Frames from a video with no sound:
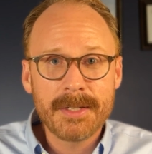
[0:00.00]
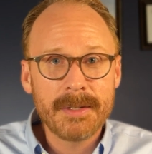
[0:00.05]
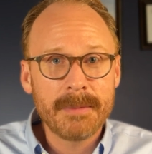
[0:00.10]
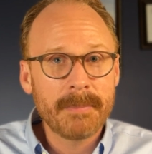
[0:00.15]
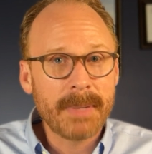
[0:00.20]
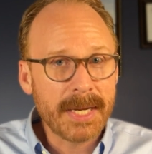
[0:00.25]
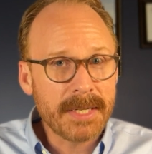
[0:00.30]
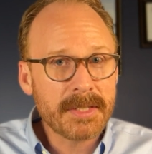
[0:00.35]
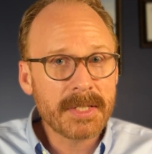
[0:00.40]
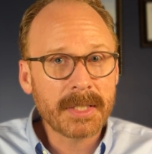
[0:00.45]

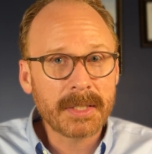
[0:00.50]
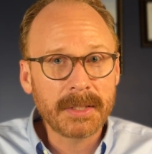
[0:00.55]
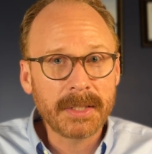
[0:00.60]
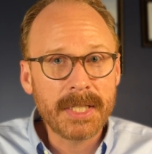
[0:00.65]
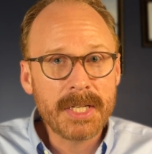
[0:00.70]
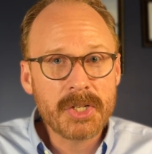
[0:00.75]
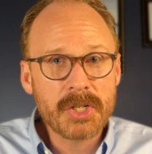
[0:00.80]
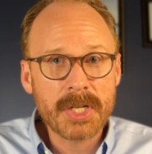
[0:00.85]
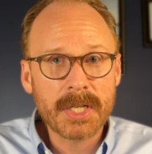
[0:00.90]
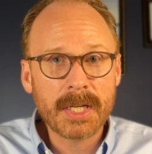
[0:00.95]

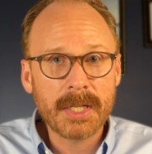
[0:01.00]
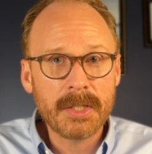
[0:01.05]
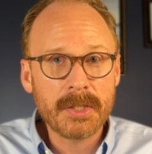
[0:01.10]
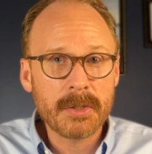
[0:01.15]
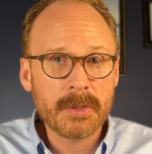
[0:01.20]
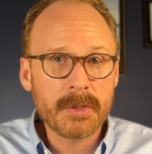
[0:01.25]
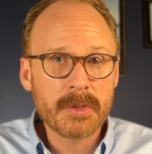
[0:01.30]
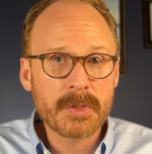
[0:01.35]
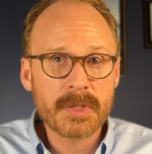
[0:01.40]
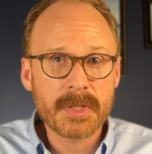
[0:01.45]
Basically, she can
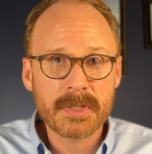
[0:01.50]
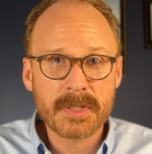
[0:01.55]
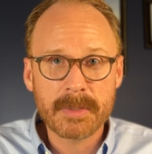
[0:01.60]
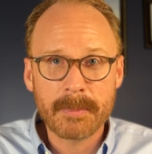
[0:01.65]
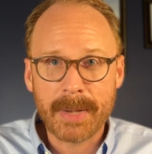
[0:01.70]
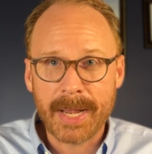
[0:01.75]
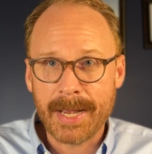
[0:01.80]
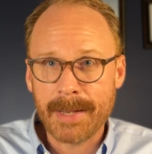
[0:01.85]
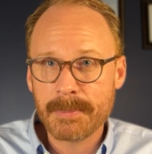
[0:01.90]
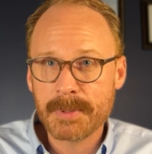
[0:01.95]
use some
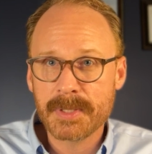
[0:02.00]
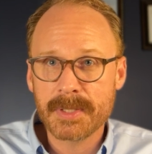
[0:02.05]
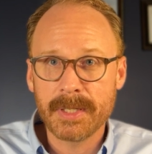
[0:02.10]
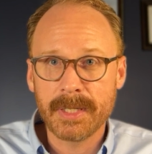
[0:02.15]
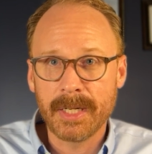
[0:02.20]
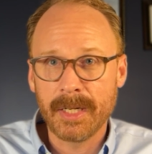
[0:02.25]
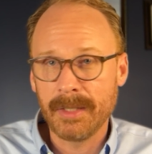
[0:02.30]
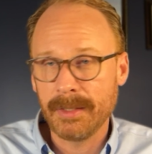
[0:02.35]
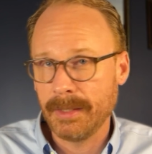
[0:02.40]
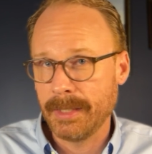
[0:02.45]
apps
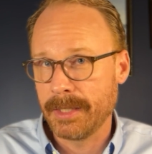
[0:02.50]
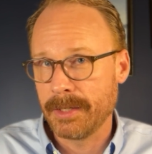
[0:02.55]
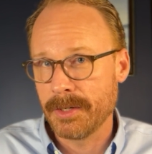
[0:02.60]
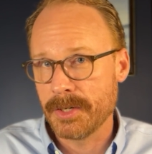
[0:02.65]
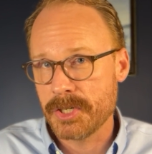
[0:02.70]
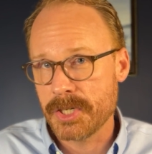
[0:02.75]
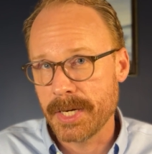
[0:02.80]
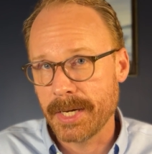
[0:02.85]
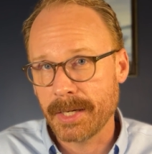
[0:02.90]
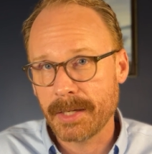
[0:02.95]
that let her
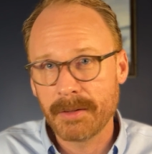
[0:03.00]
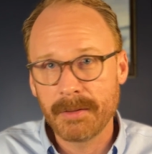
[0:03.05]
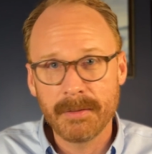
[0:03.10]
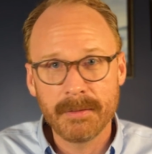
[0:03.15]
check